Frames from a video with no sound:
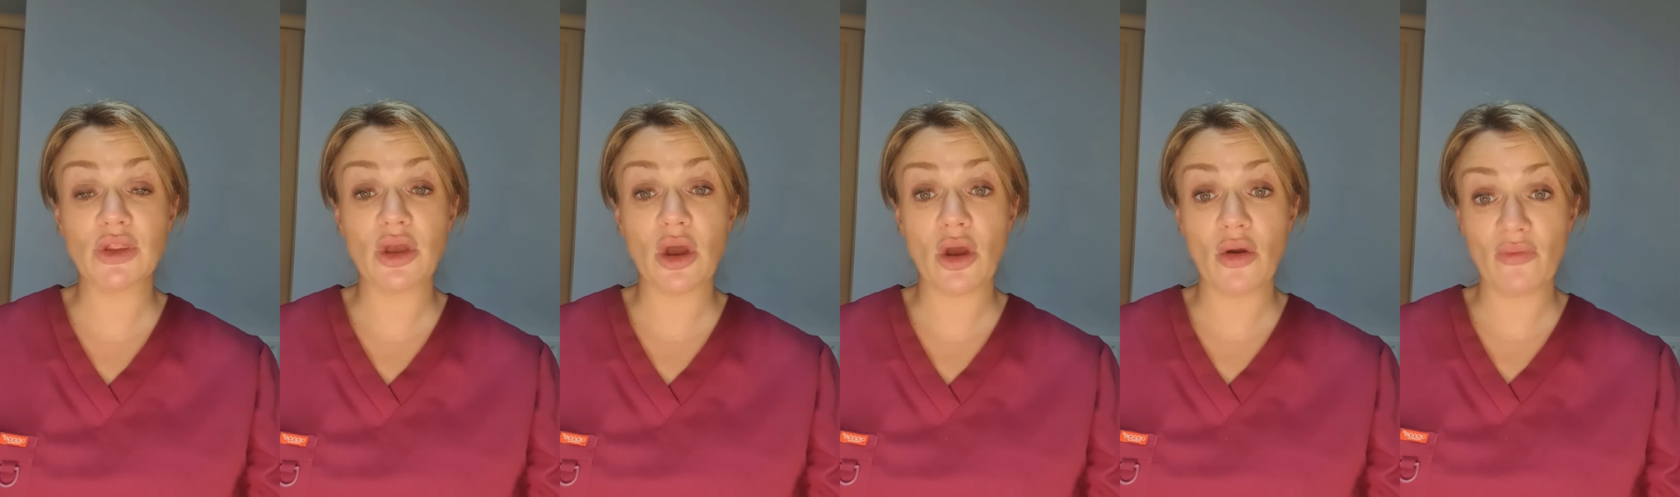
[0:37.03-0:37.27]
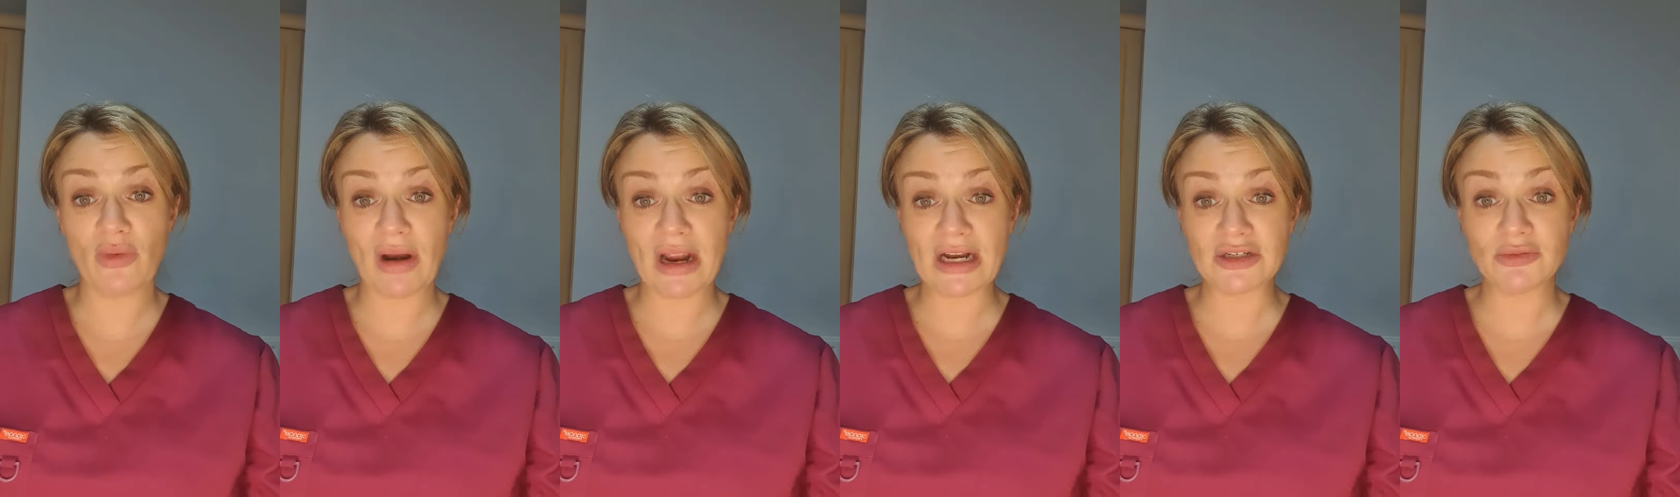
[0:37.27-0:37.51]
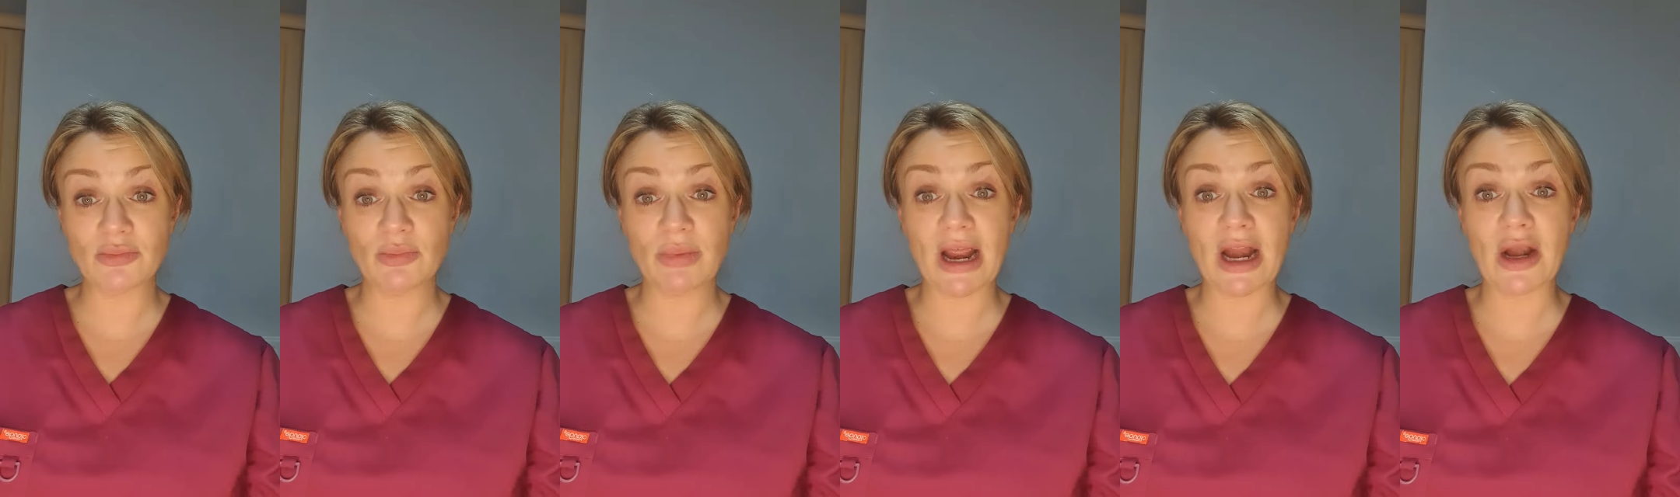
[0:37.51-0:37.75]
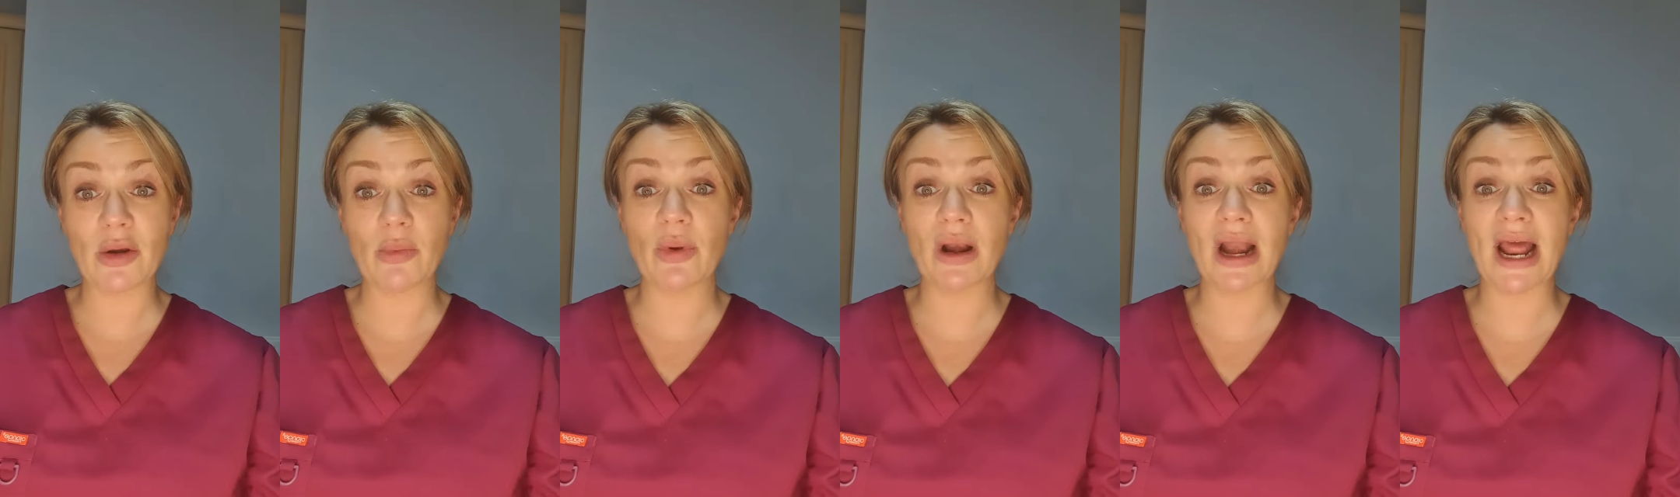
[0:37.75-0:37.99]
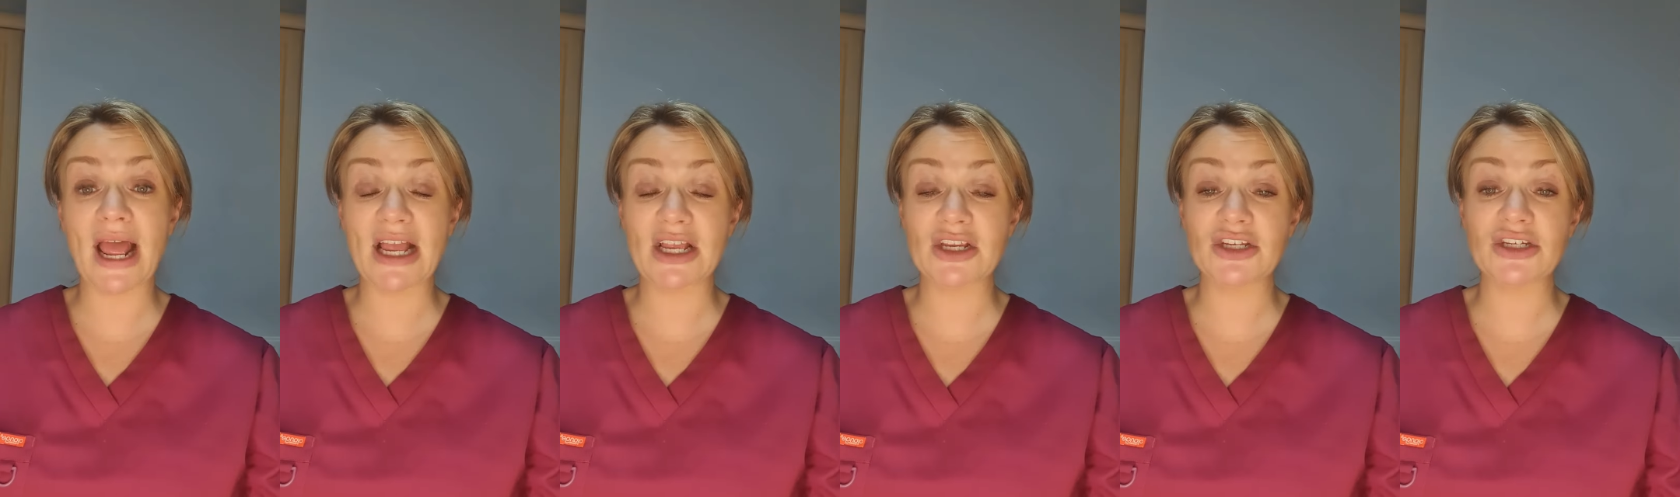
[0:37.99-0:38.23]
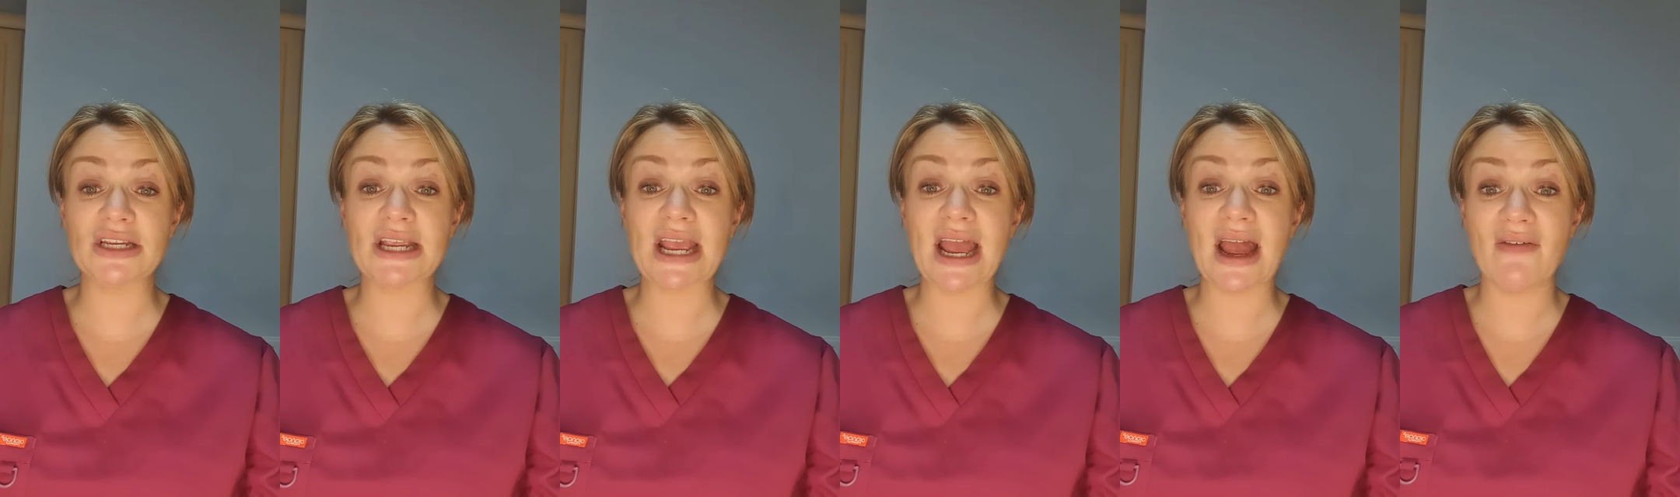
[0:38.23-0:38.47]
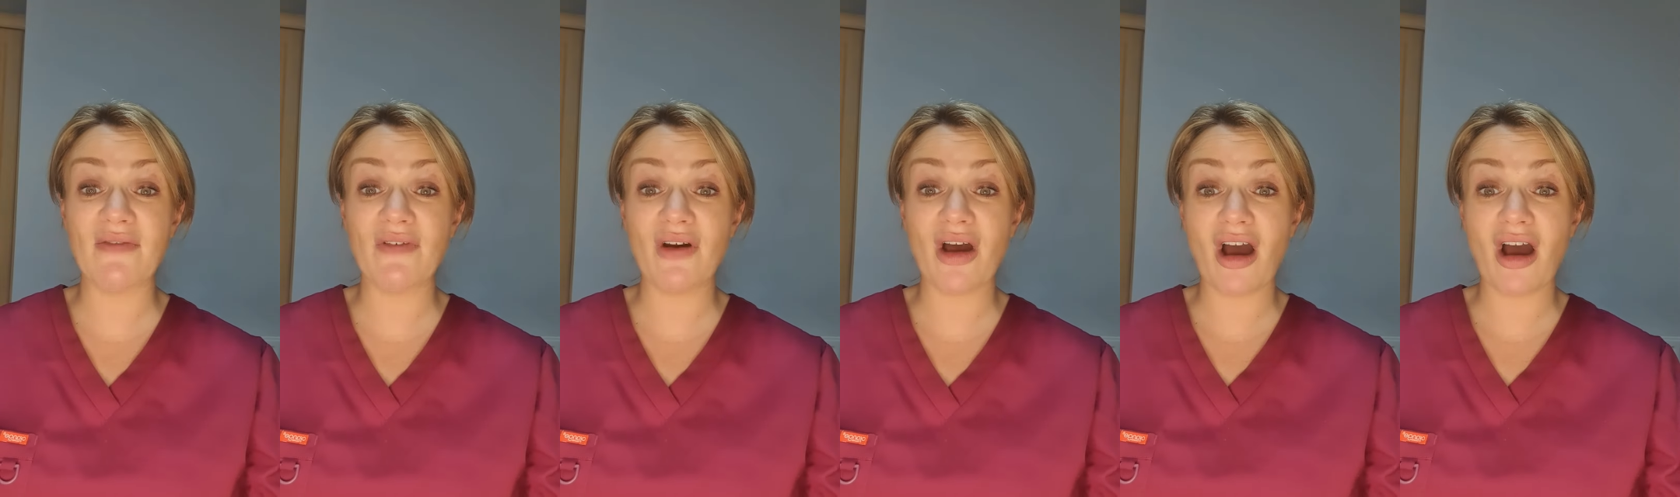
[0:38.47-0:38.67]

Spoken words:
overactive bladder will actually have